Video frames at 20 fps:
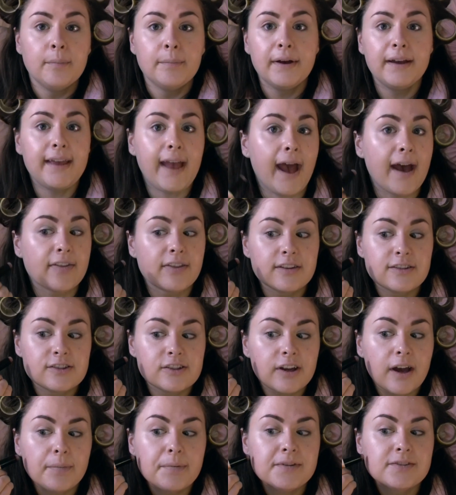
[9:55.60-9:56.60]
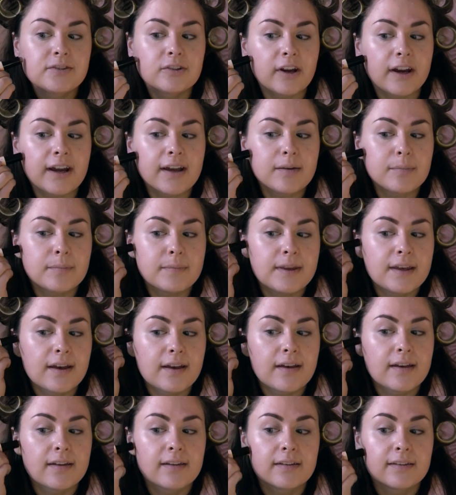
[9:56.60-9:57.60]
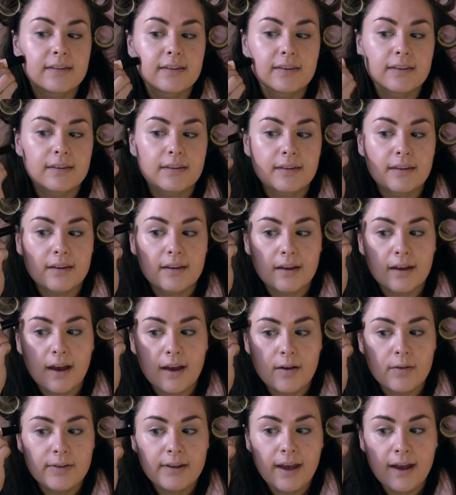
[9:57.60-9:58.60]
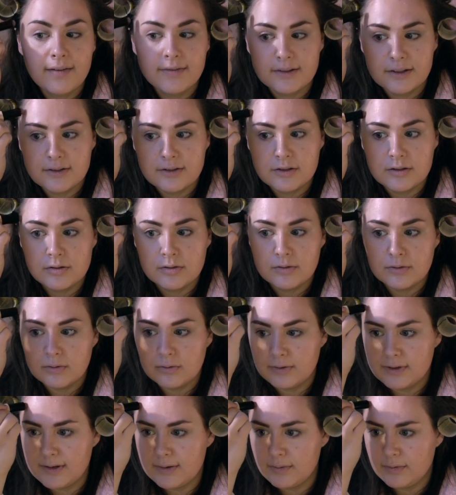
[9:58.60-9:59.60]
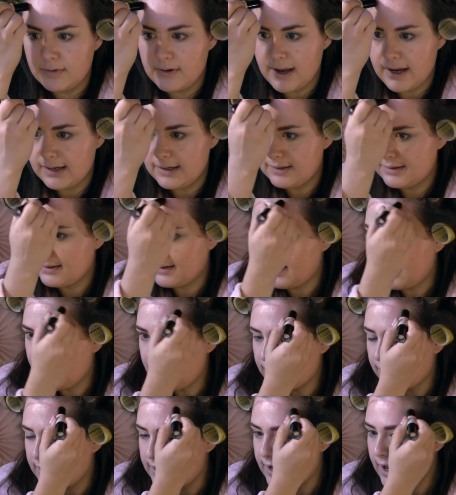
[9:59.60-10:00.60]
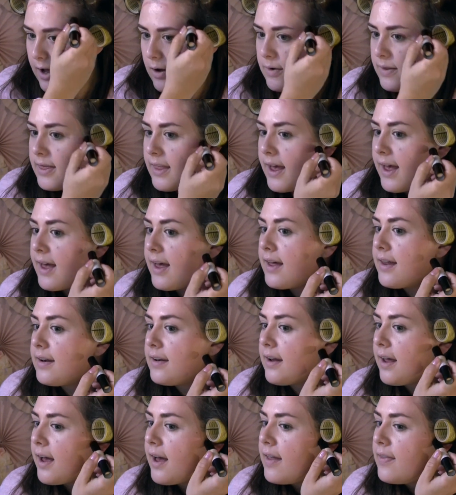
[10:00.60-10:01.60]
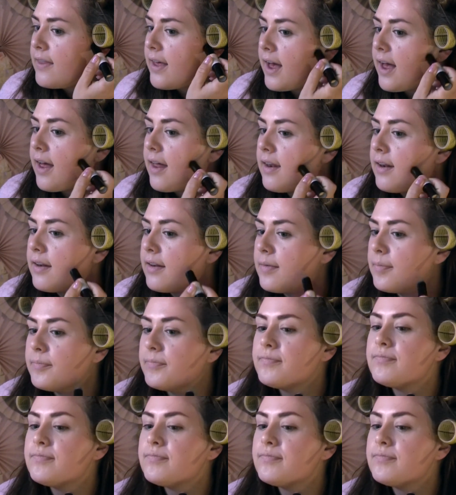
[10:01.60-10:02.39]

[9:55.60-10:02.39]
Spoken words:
But yeah, this job is great because I only have to do nights like every now and then